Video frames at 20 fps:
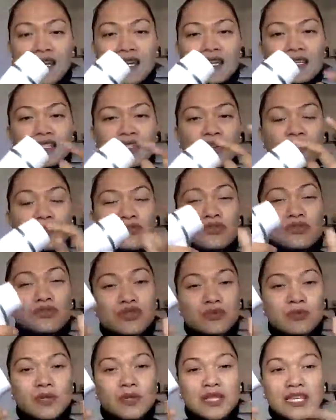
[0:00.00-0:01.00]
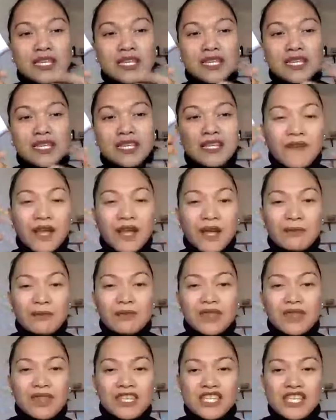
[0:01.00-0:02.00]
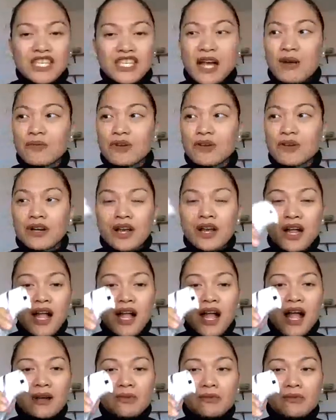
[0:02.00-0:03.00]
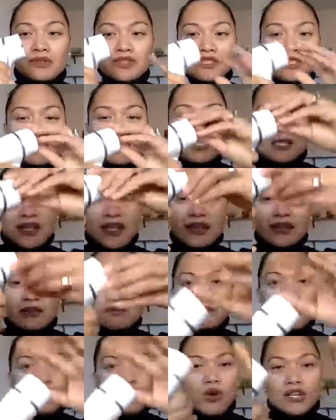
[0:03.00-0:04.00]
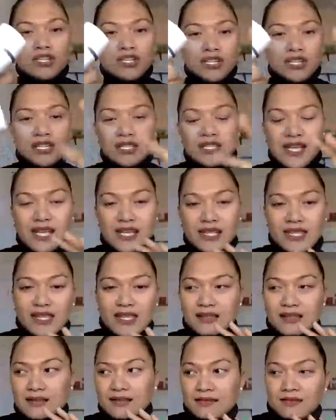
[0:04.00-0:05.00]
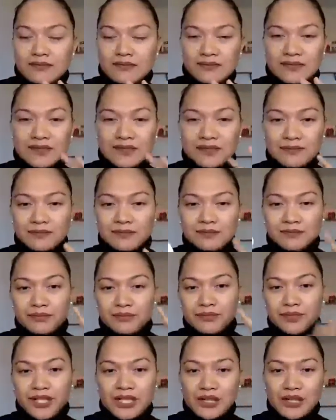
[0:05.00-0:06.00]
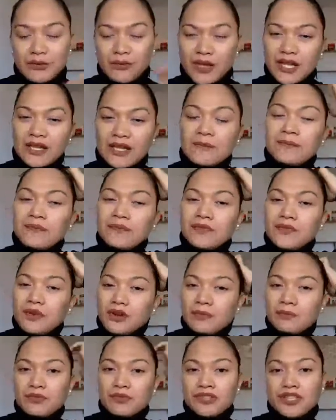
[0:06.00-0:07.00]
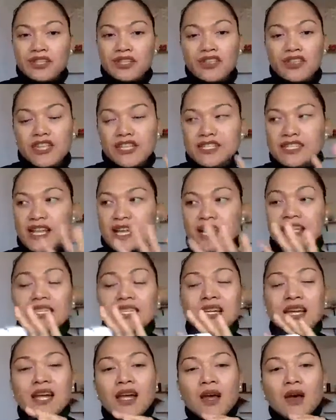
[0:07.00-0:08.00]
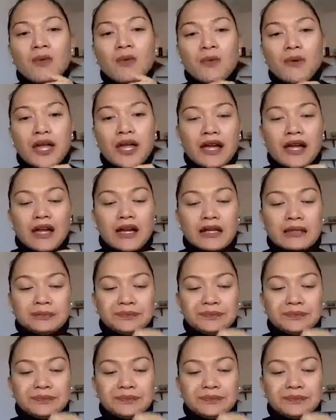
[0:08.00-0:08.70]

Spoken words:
So usually if I'm in the shower, I will just like wash it and then put it away, or put it on the side where